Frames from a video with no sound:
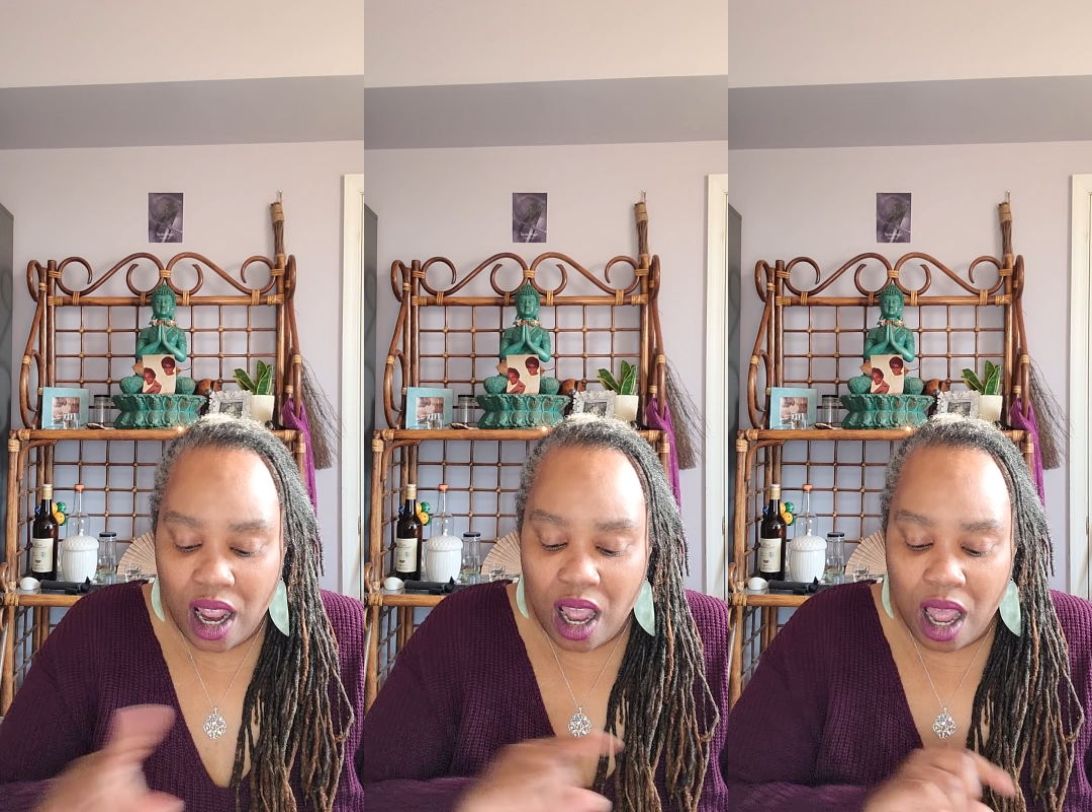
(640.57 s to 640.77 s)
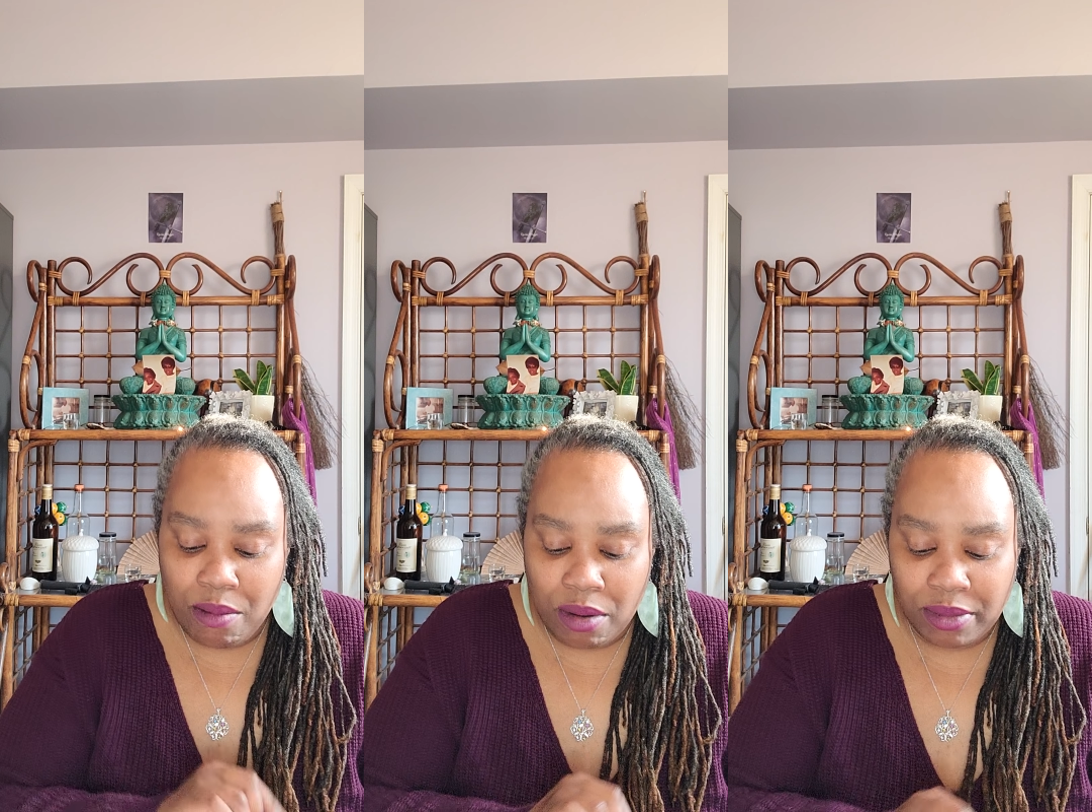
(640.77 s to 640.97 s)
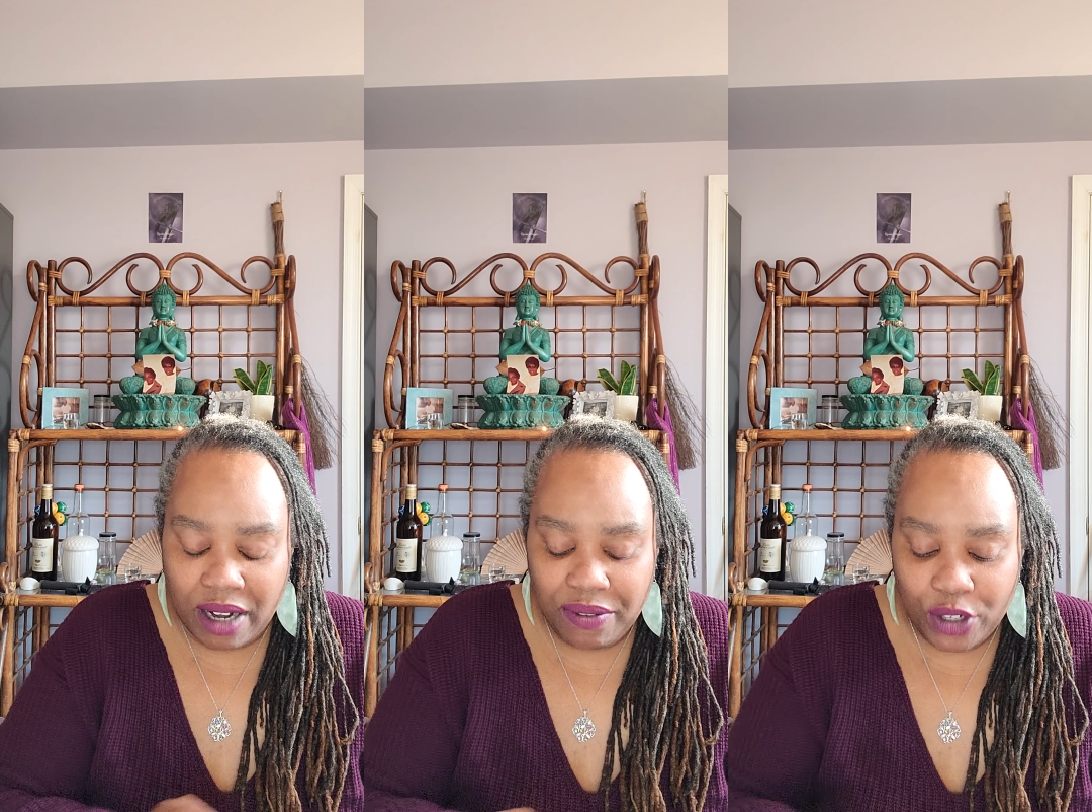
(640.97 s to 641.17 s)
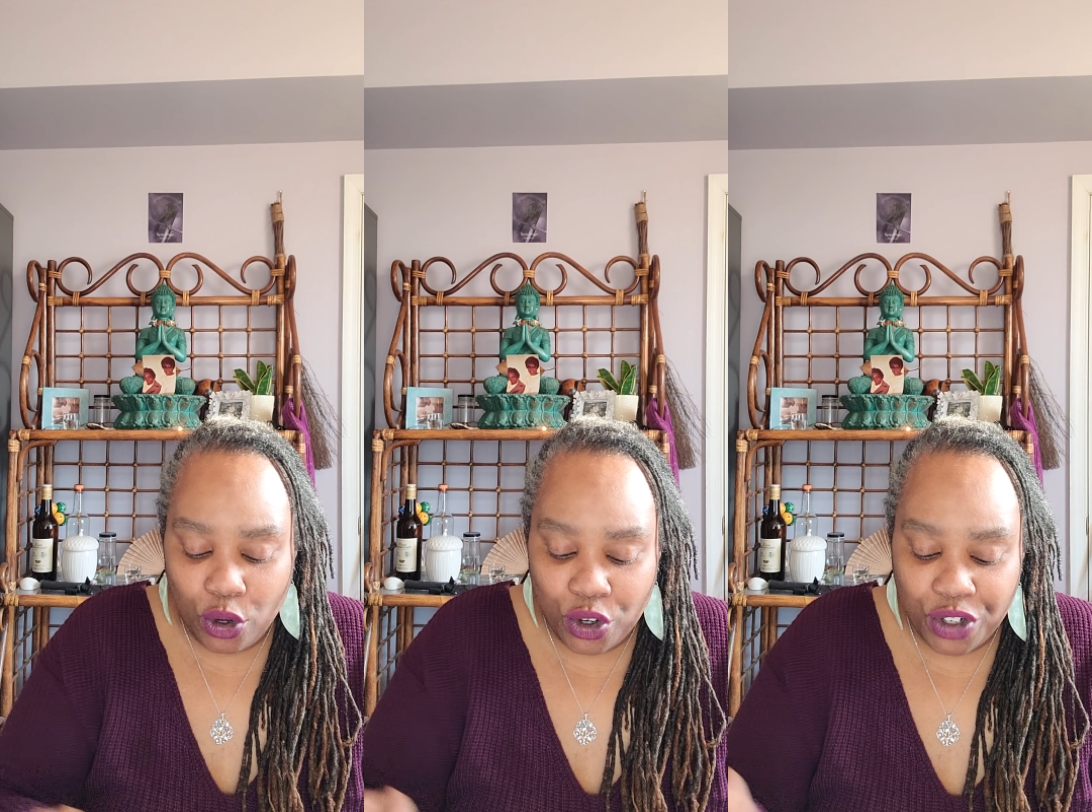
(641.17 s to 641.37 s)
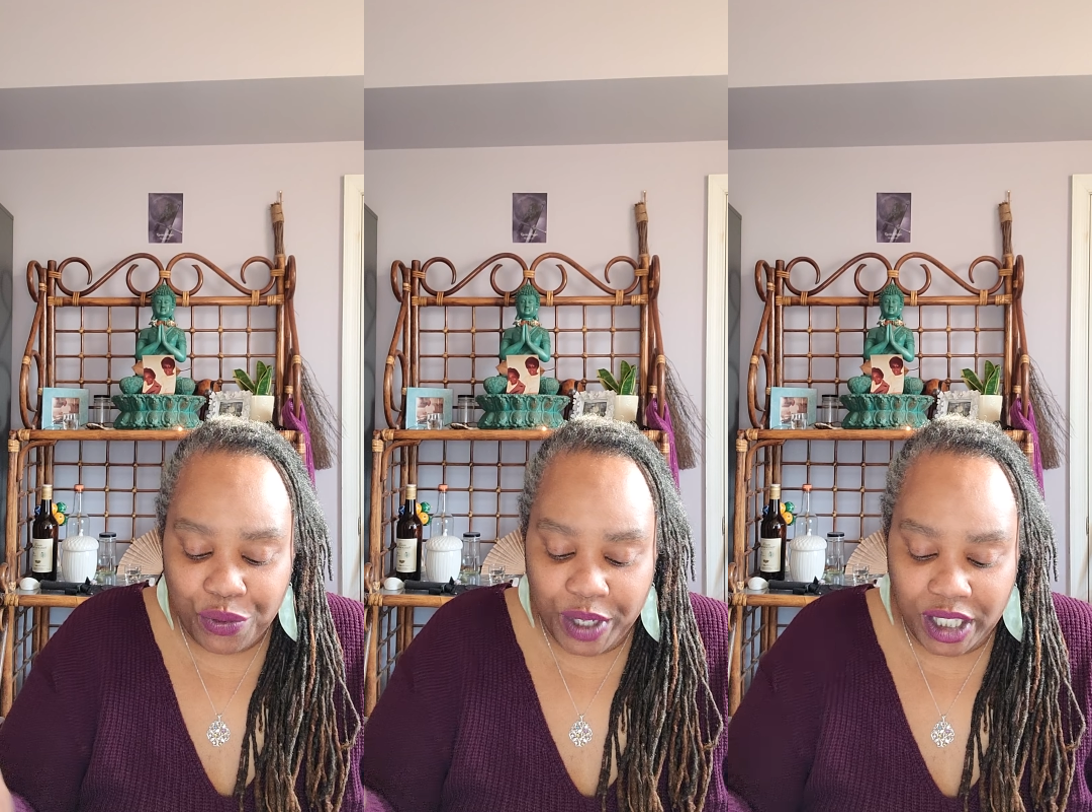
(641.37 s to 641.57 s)
I'm definitely
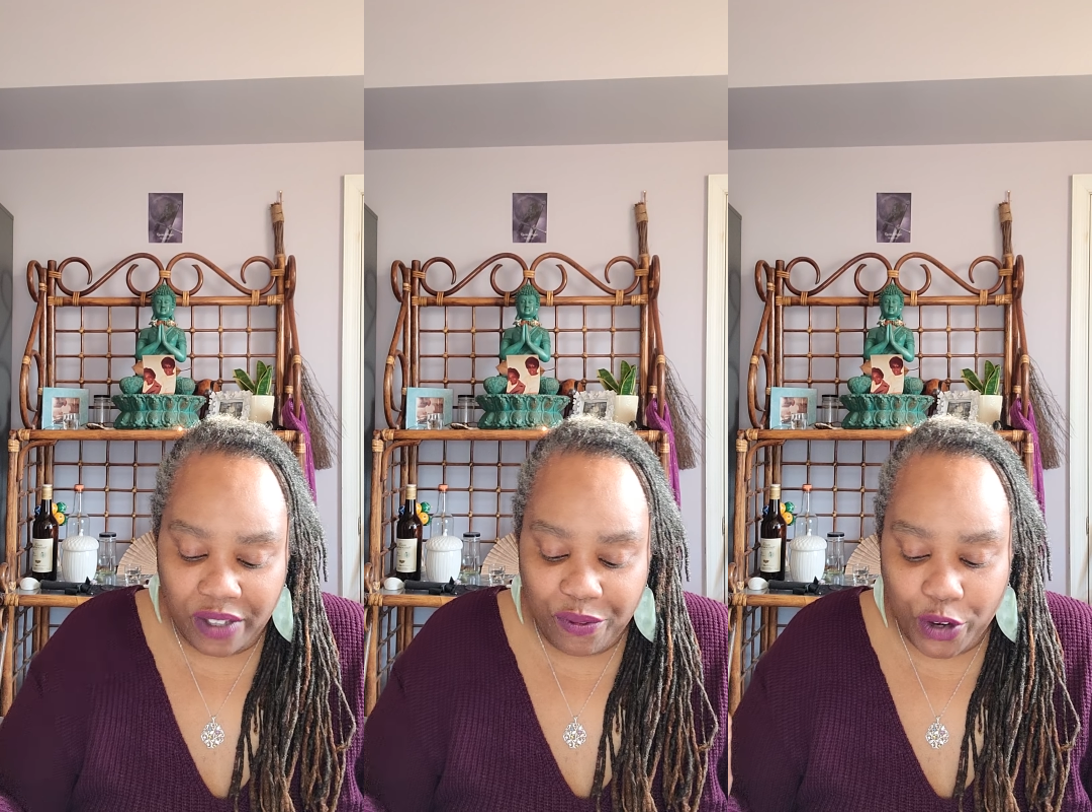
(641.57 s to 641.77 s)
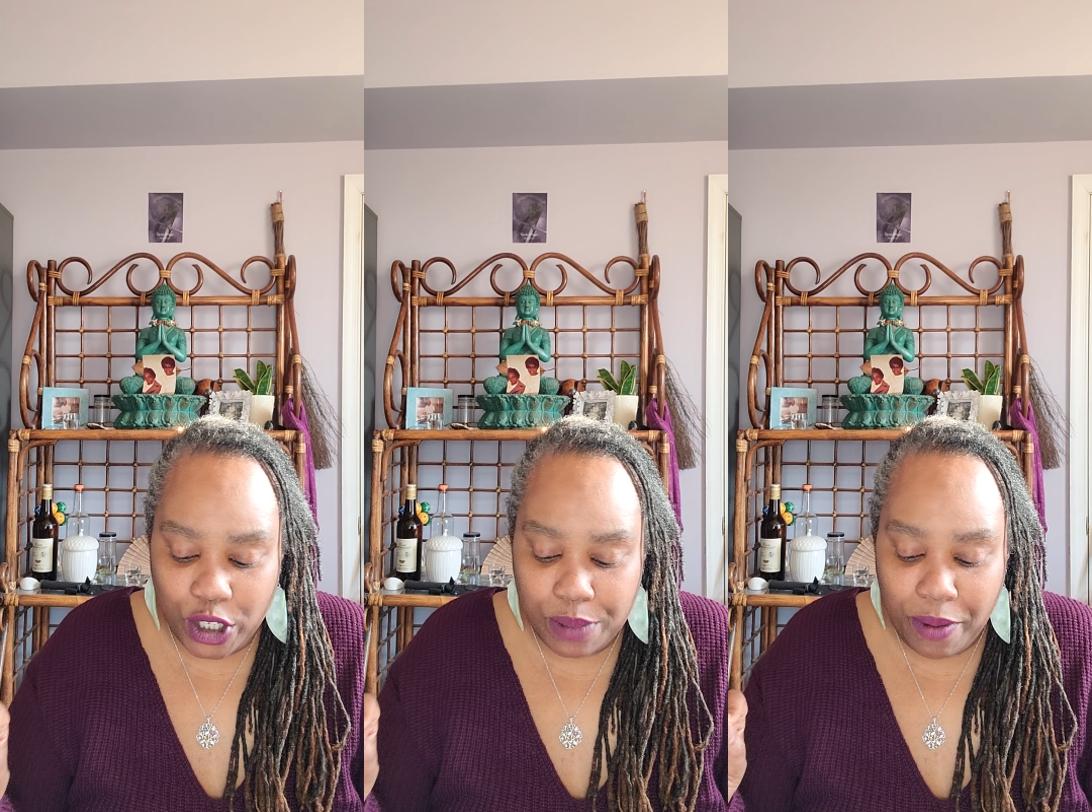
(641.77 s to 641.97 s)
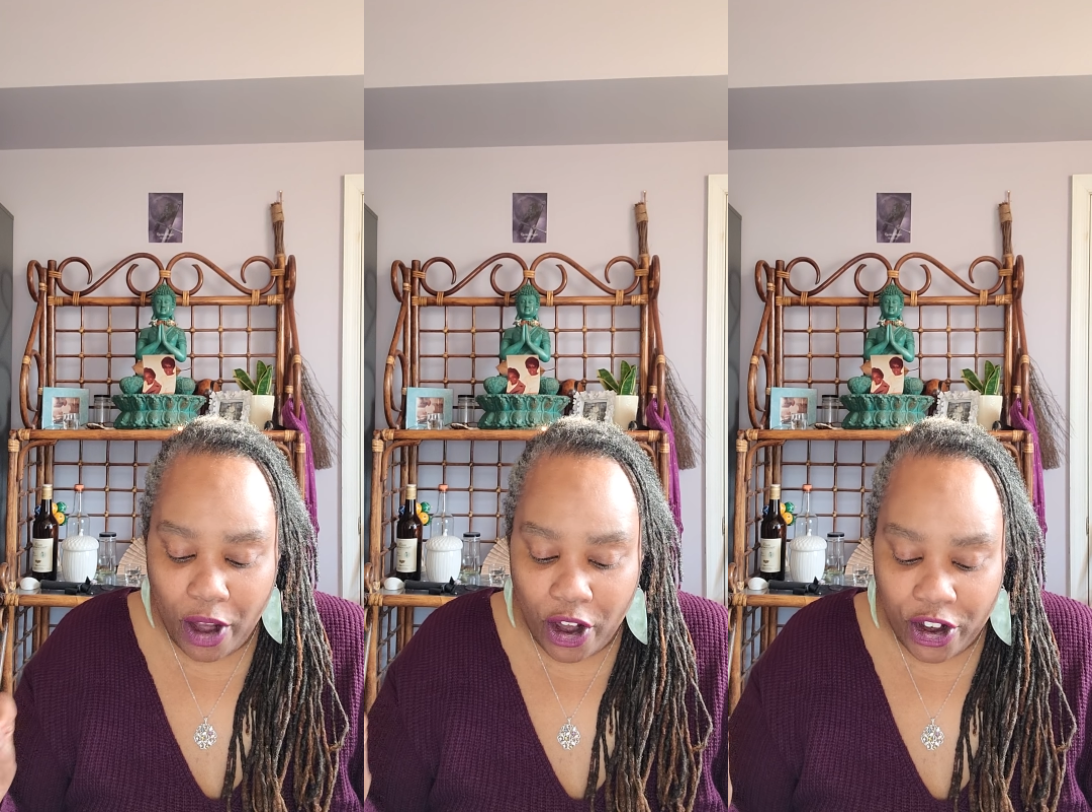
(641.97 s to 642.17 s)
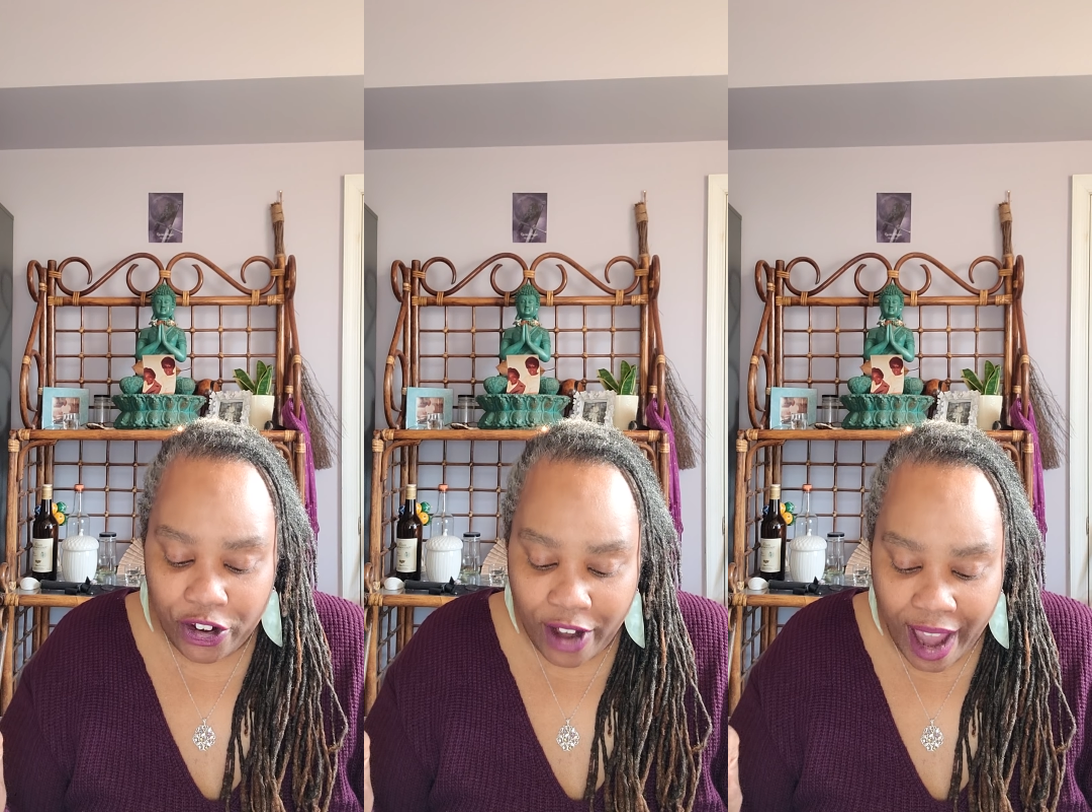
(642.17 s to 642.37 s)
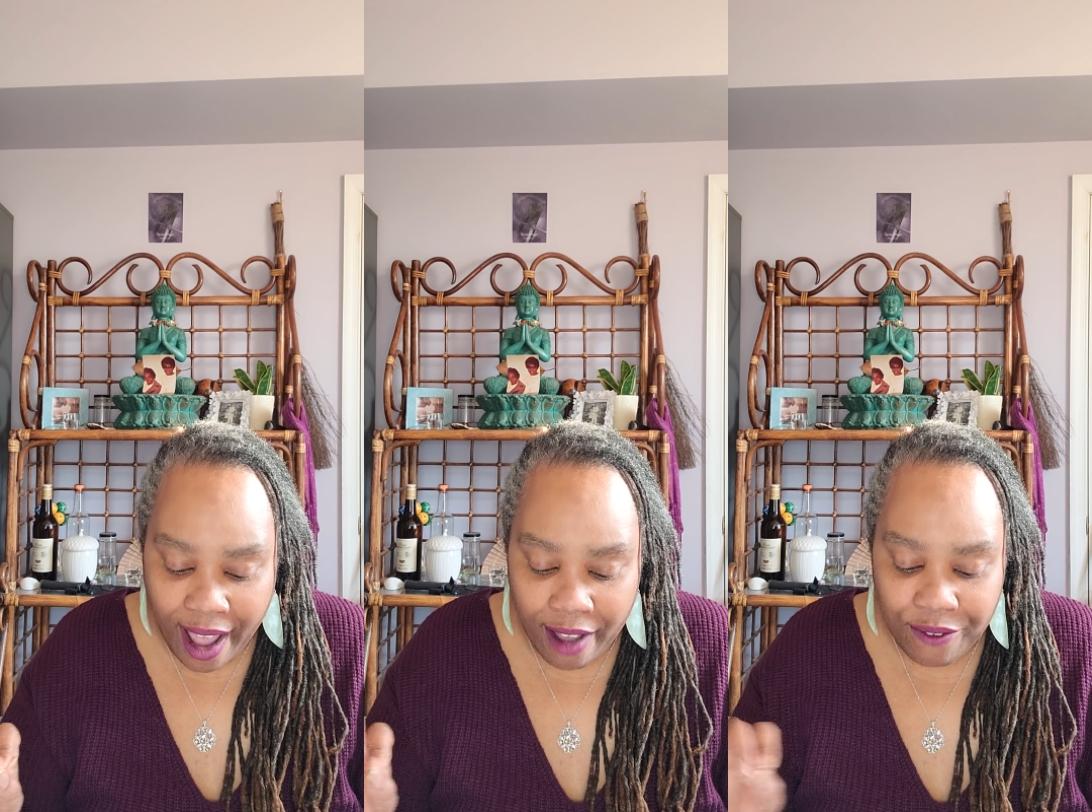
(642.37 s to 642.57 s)
going to read the first
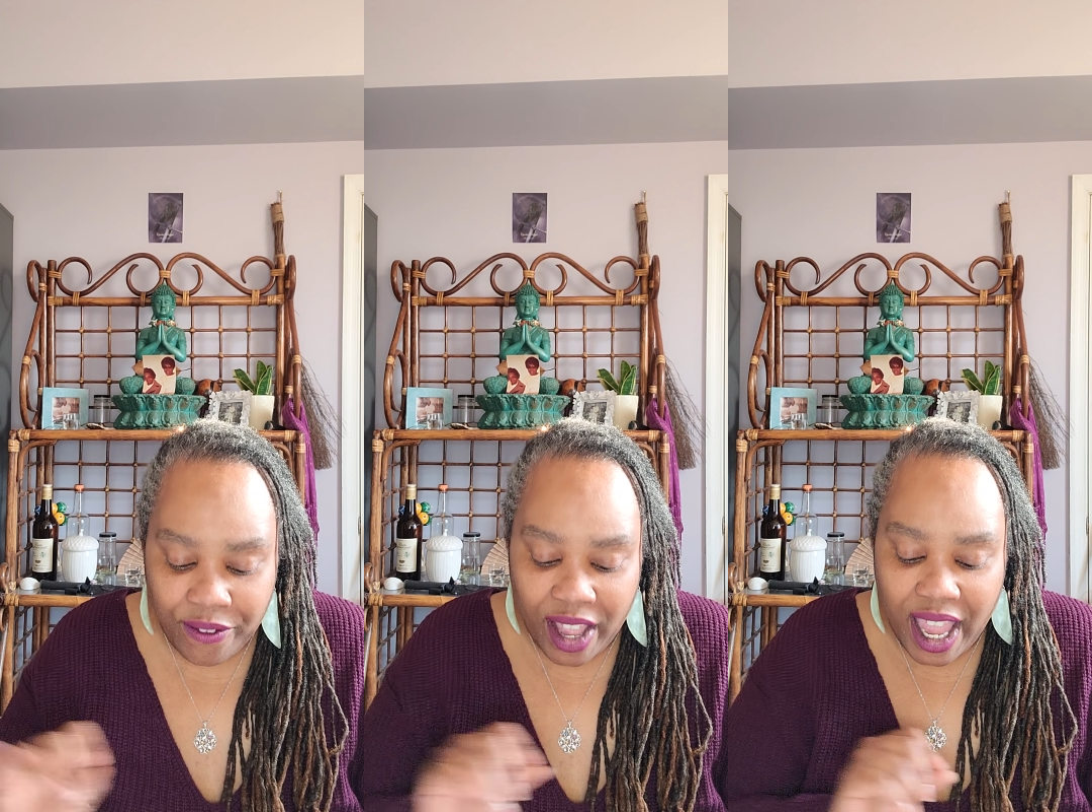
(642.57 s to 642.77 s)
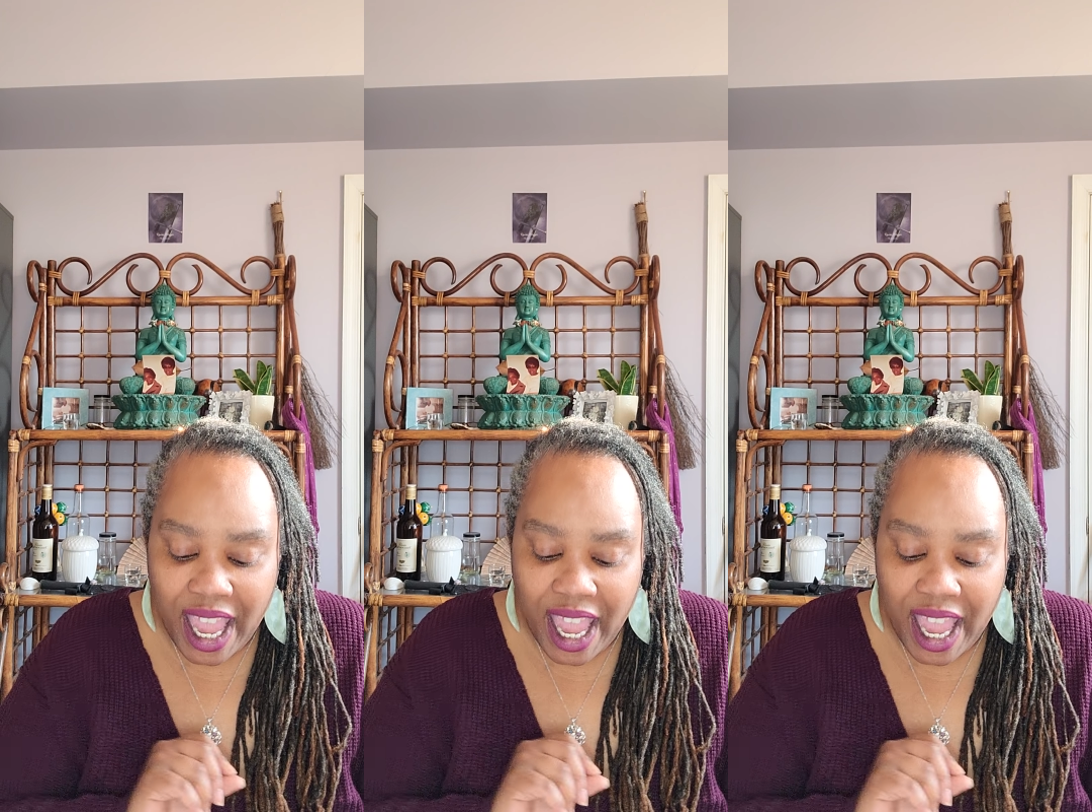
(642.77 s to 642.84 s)
paragraph.